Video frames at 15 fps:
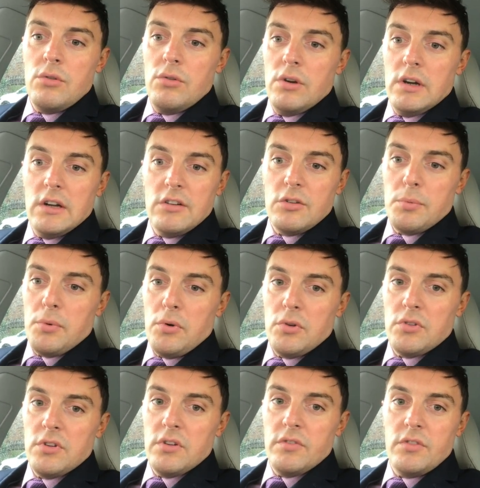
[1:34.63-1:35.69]
really
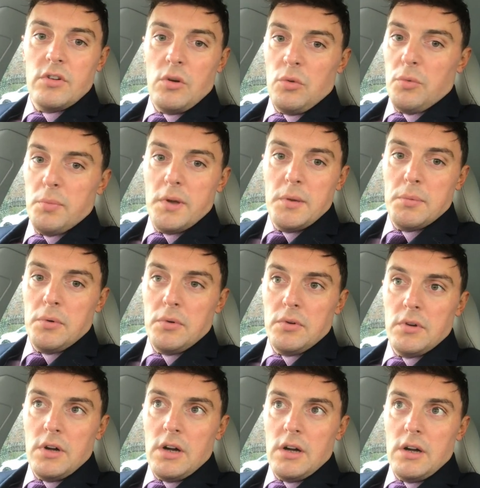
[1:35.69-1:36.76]
supportive, told the
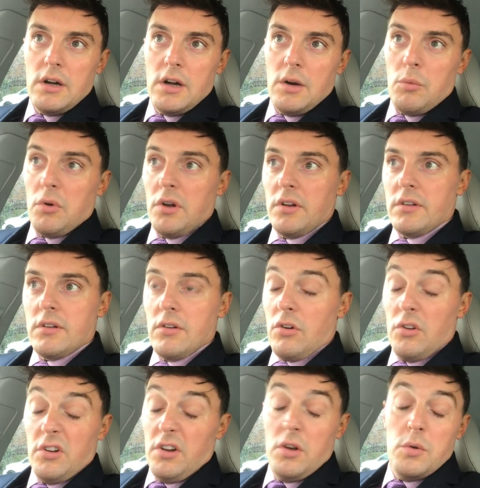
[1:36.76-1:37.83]
people I wanted,
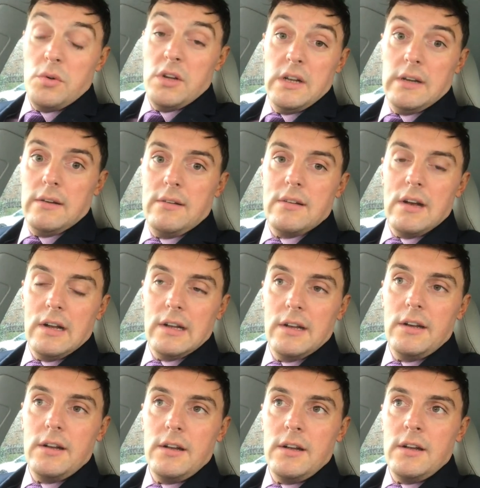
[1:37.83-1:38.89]
or who needed
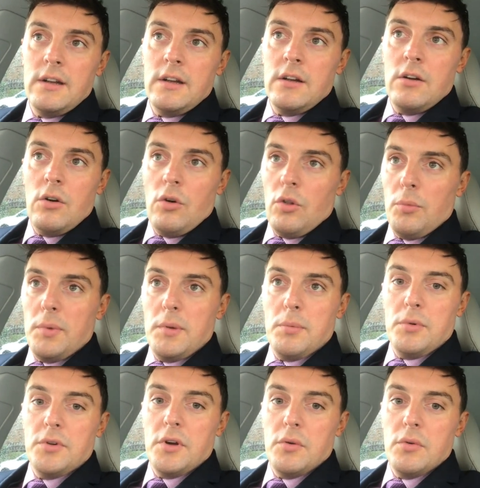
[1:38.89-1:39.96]
telling. Other
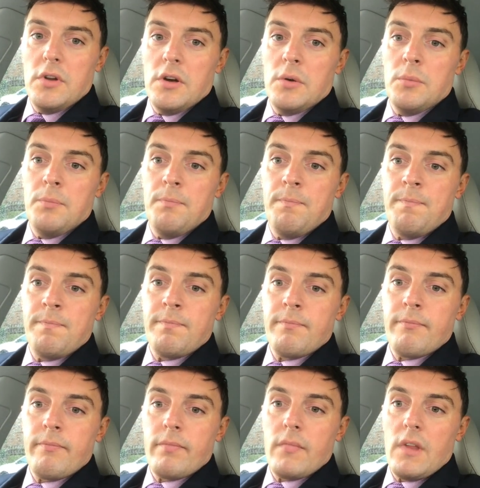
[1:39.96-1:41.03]
people don't know.
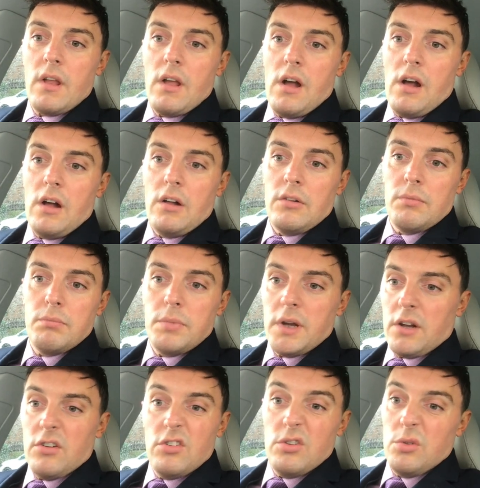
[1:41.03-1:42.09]
I'll
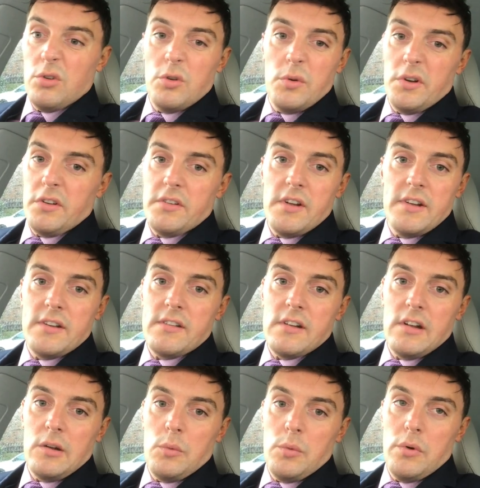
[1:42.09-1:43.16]
pick and choose who I decide to
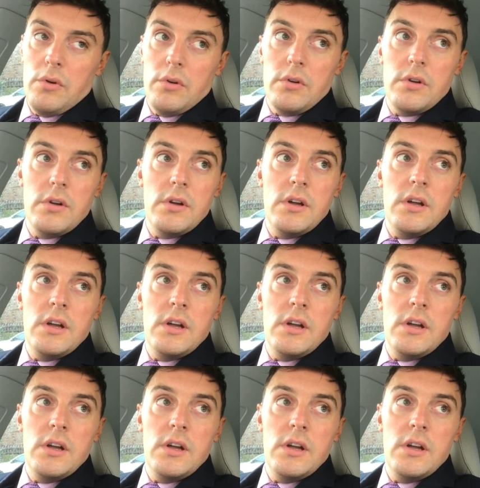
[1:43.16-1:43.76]
tell at work.